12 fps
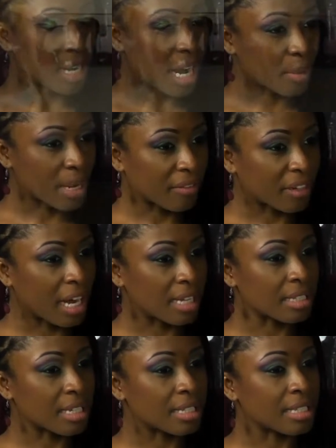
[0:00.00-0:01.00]
Trinidad, we have
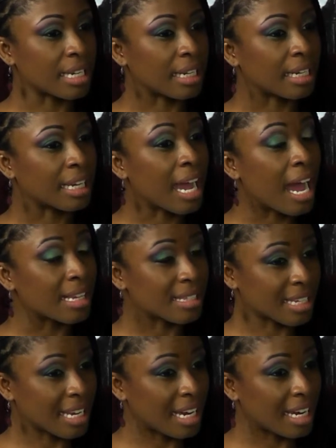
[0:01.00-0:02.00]
classes in
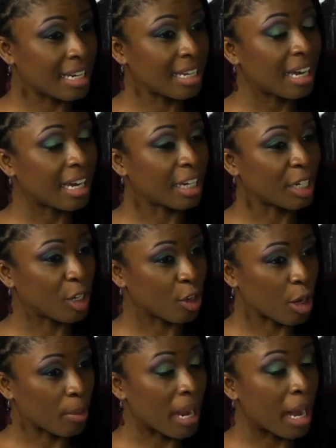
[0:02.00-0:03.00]
Cascade, in
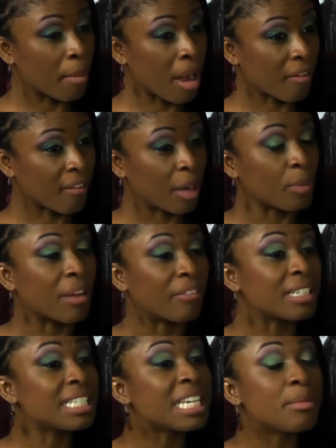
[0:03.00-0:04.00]
Curepe, and Maraval.
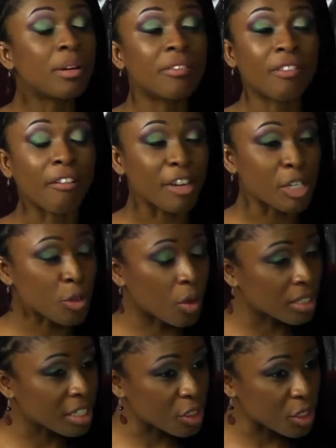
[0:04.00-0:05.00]
We have a team of very strong